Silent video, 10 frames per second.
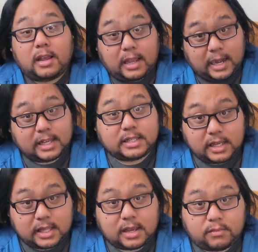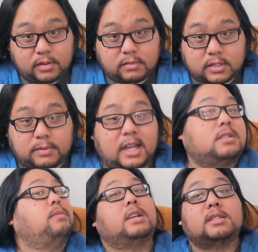And I say that with
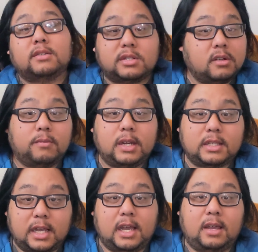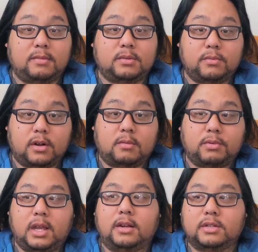respect because there's so many times where
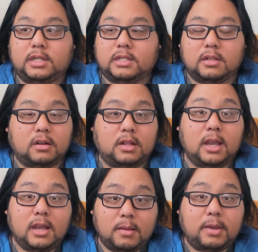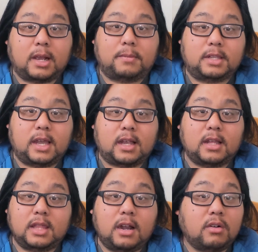players just literally pick up a
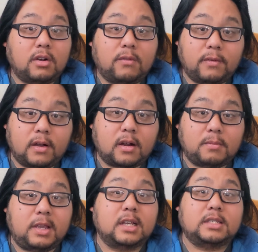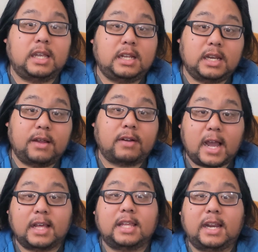deck. They don't go far because they never
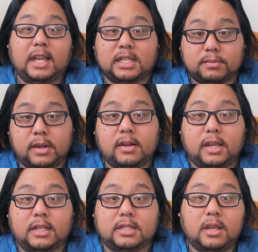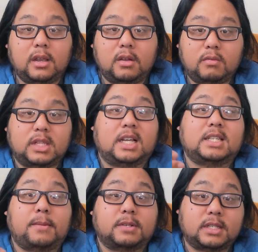had that experience with that
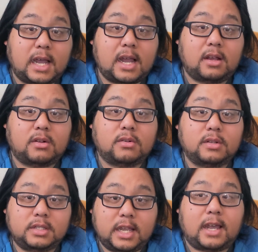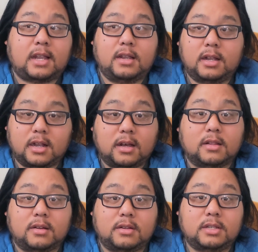type of style, deck,
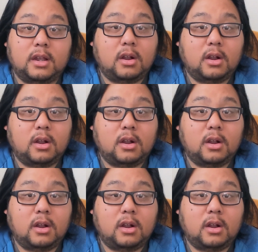colors,